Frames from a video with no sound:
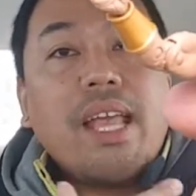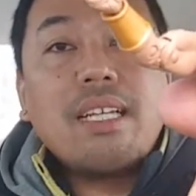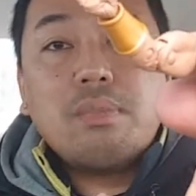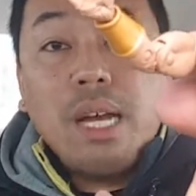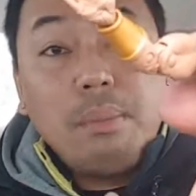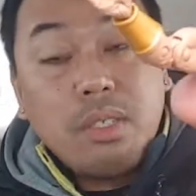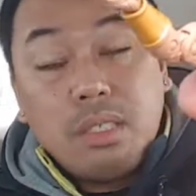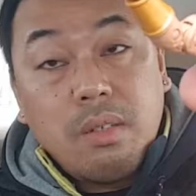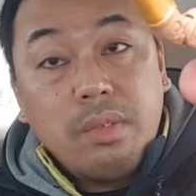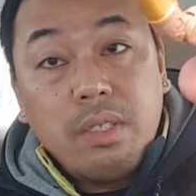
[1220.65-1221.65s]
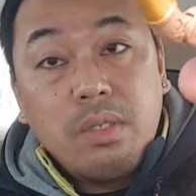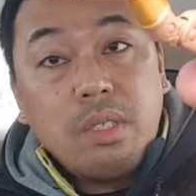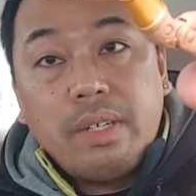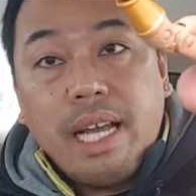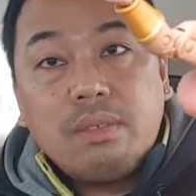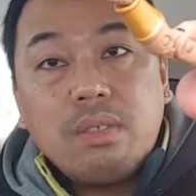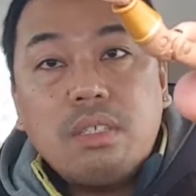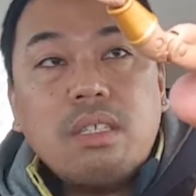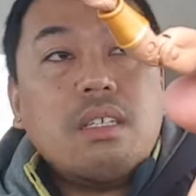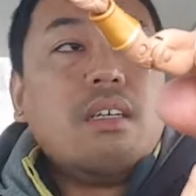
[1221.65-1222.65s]
That's my personal view. You don't have
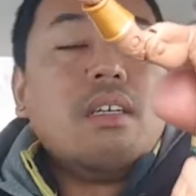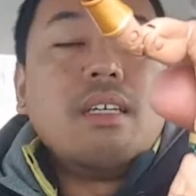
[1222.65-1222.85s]
to